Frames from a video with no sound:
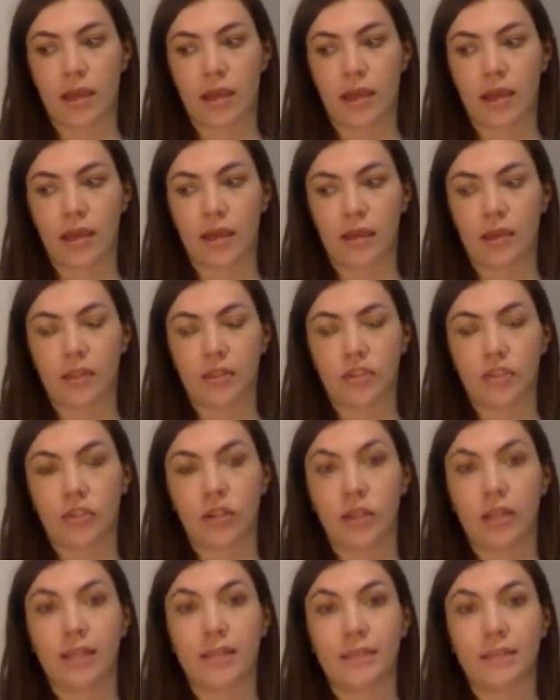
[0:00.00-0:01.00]
And in
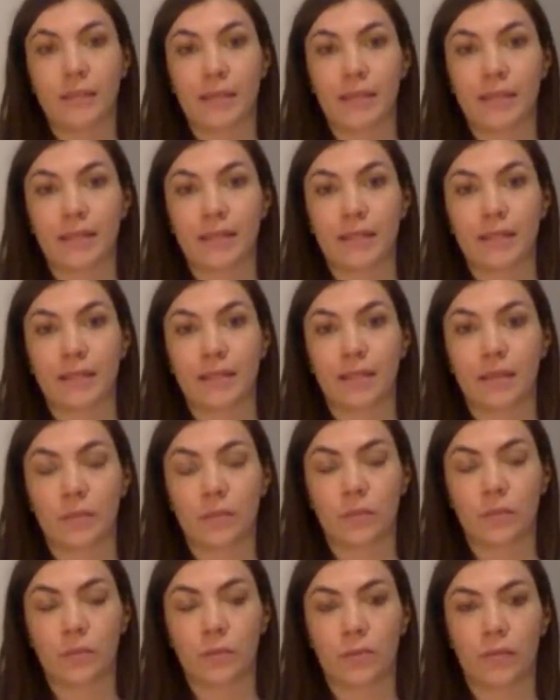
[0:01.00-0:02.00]
Chinese medicine,
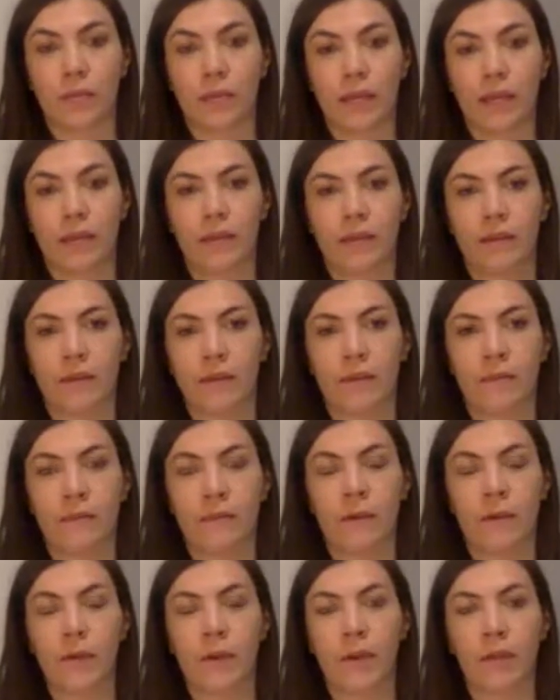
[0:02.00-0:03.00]
we make a
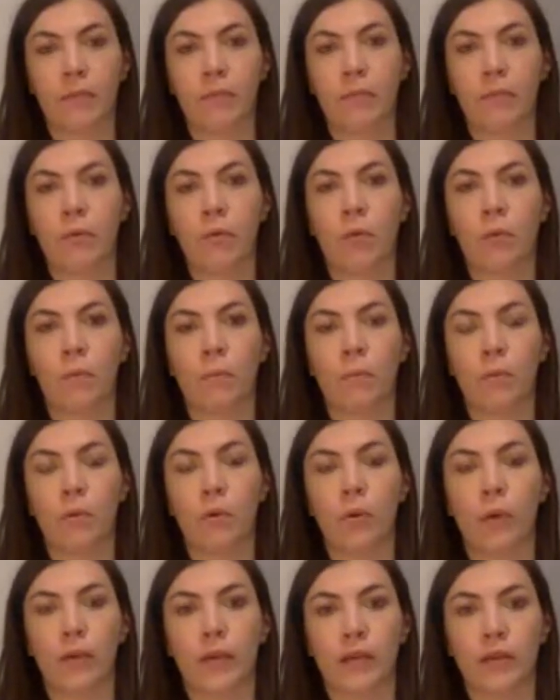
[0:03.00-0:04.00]
very important
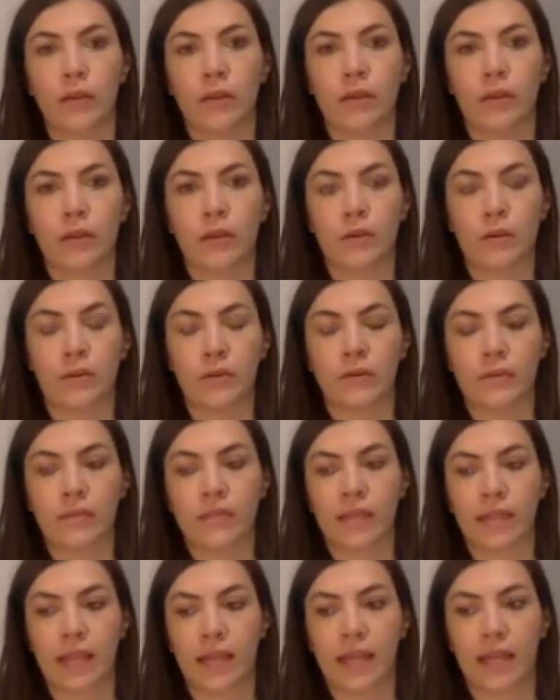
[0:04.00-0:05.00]
point of
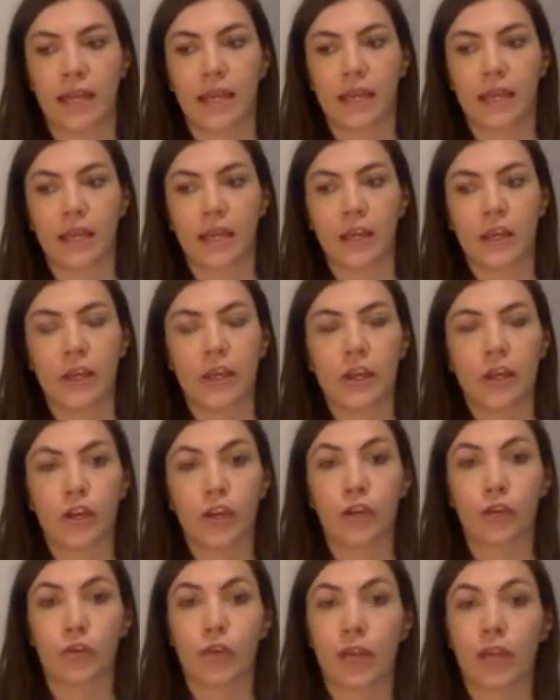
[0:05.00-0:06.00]
saying
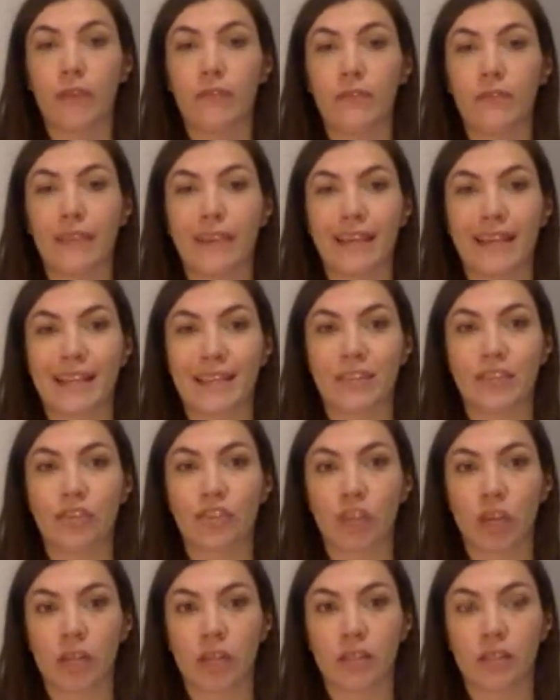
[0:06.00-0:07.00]
grief is
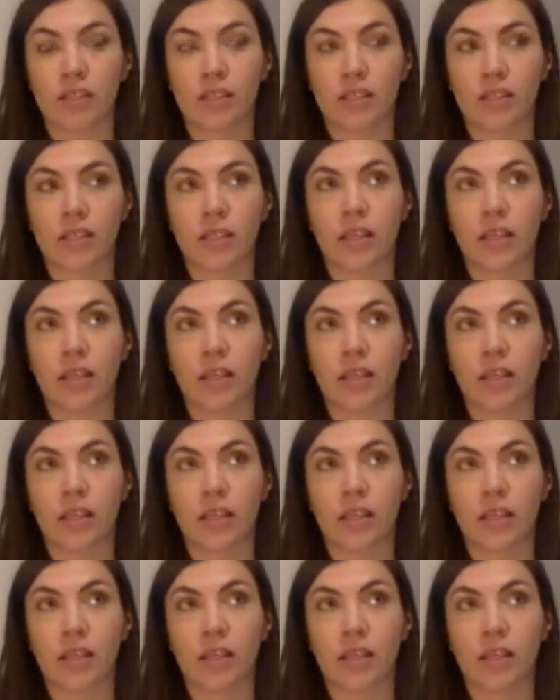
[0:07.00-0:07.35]
just the